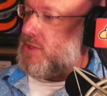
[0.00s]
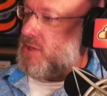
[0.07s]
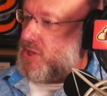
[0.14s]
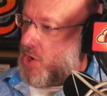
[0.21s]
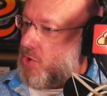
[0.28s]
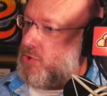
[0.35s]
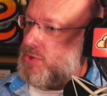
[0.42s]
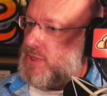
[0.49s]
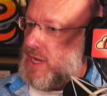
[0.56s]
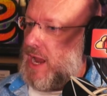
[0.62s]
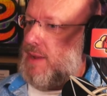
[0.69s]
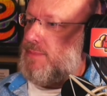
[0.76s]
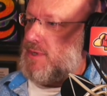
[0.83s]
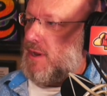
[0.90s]
those
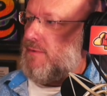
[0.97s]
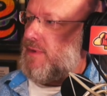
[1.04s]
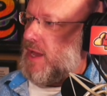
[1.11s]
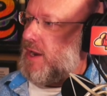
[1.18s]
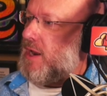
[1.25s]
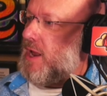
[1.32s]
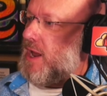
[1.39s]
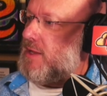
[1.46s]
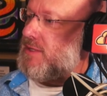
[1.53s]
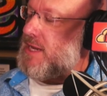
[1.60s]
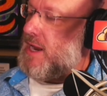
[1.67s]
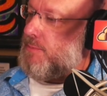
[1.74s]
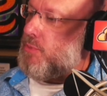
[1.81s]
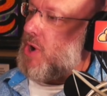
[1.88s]
types of headlines
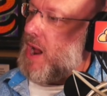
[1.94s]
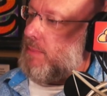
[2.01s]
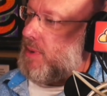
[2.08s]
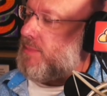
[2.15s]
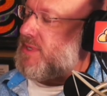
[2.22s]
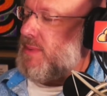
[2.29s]
and problems.